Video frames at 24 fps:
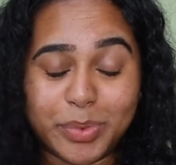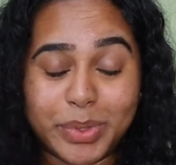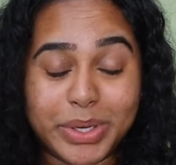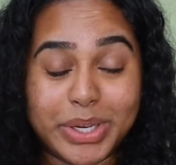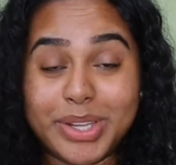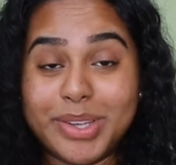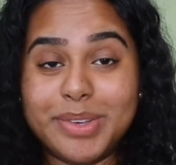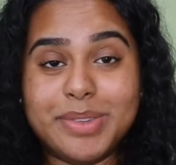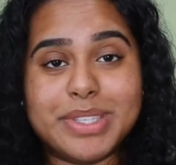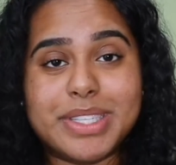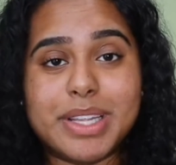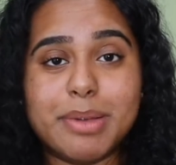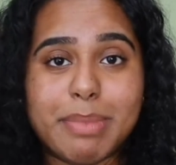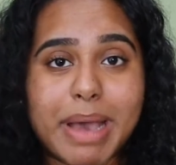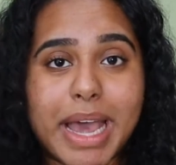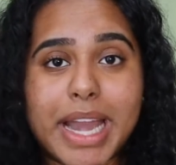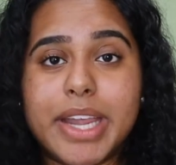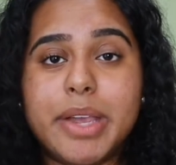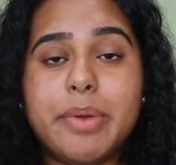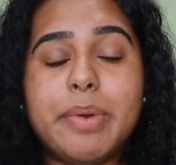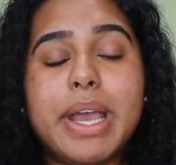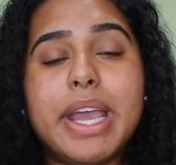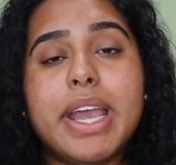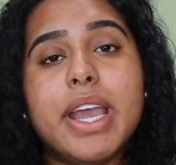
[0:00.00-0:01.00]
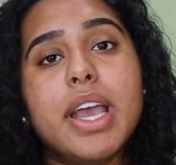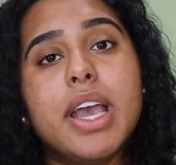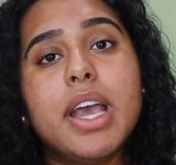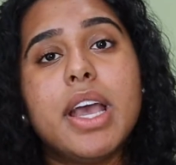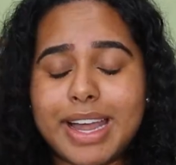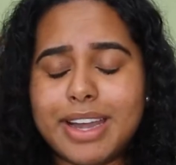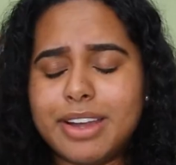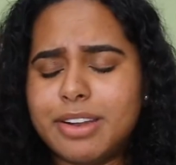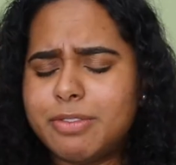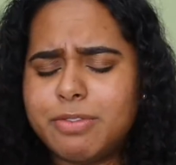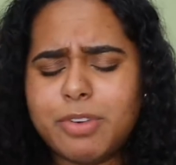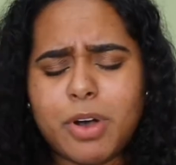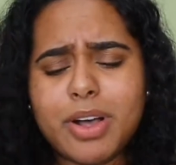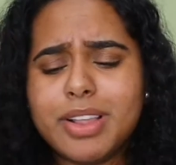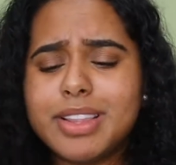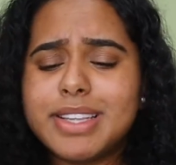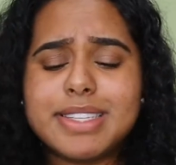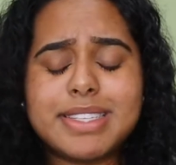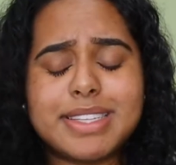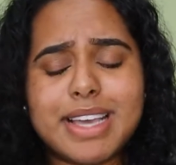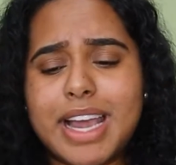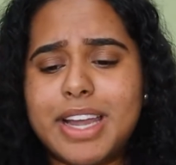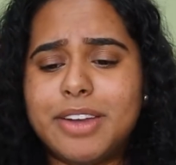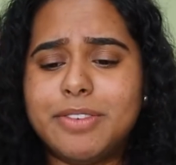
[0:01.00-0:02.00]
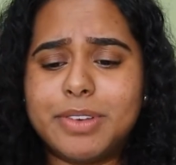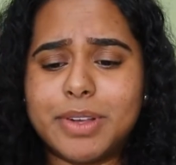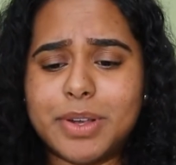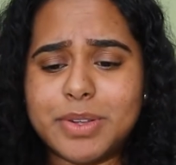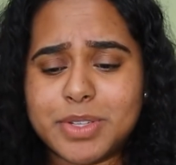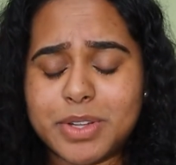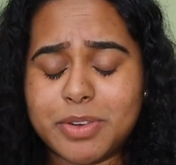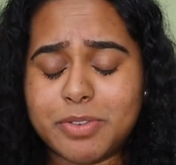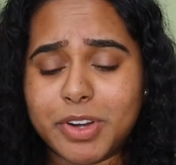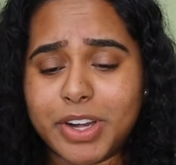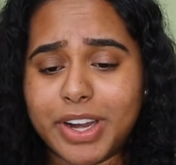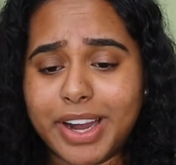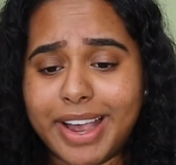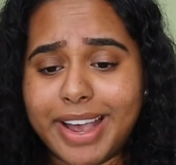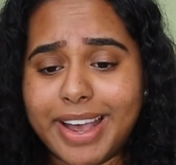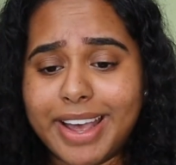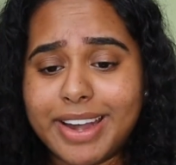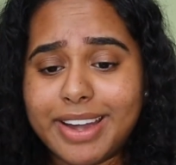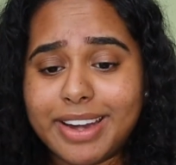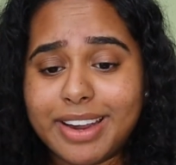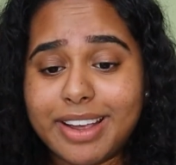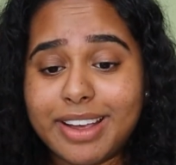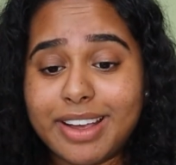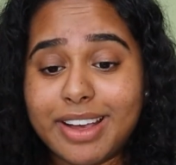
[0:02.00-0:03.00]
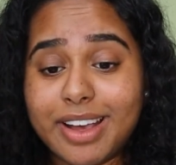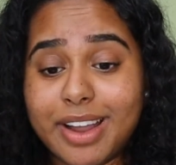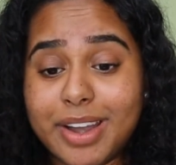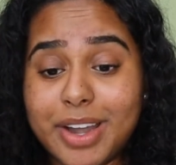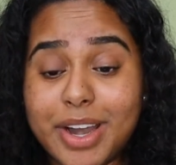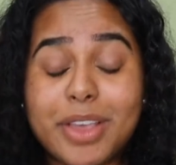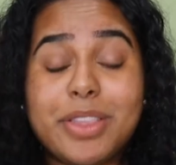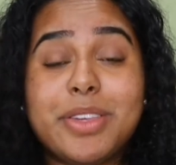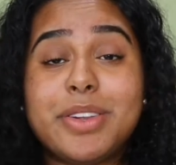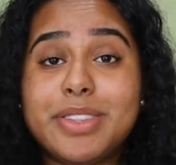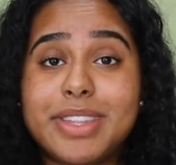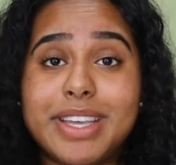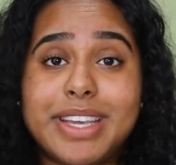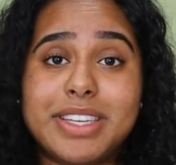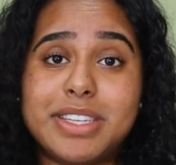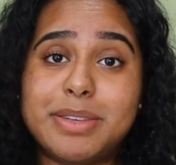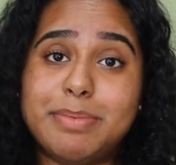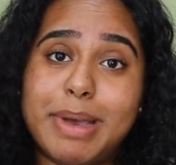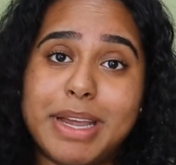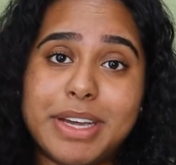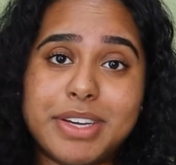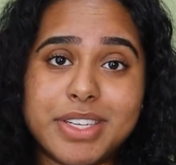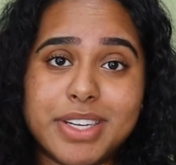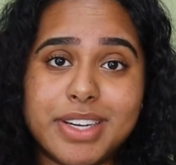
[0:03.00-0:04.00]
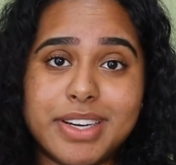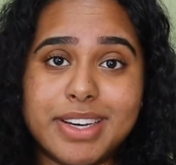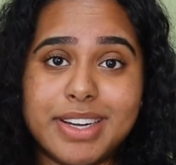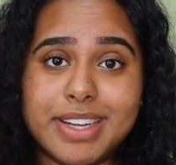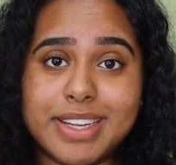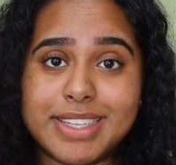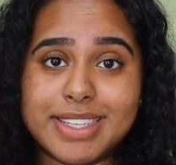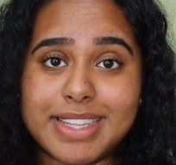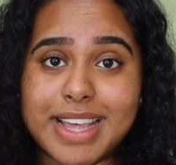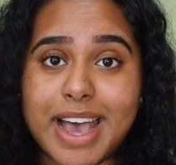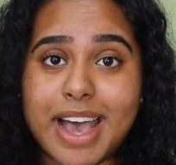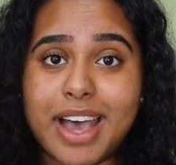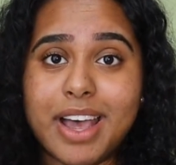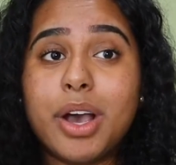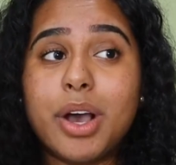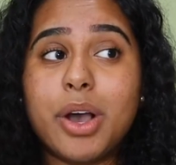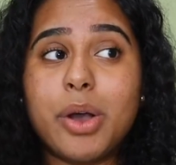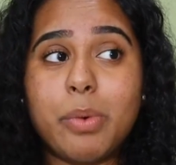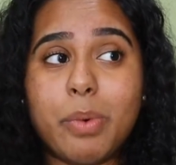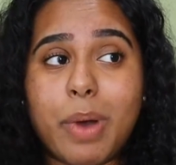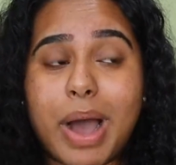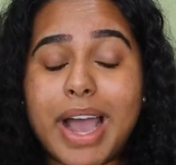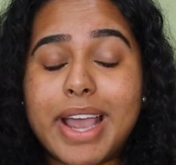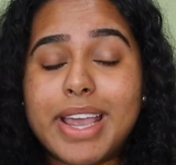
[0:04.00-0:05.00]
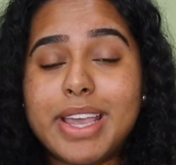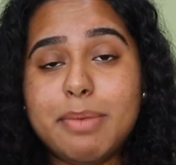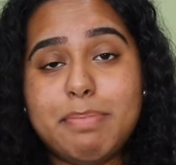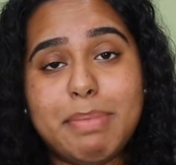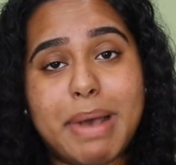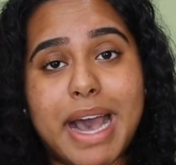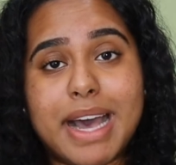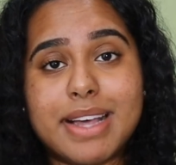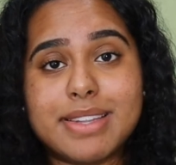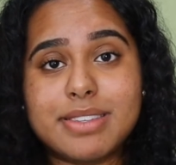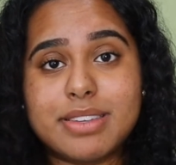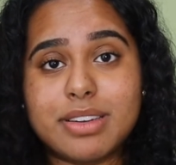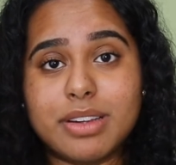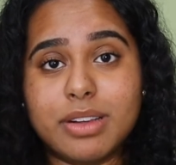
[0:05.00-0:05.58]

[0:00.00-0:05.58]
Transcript: wouldn't use them anyway. And if all this kind of goes over your head, another thing to mention is that Hawaii passed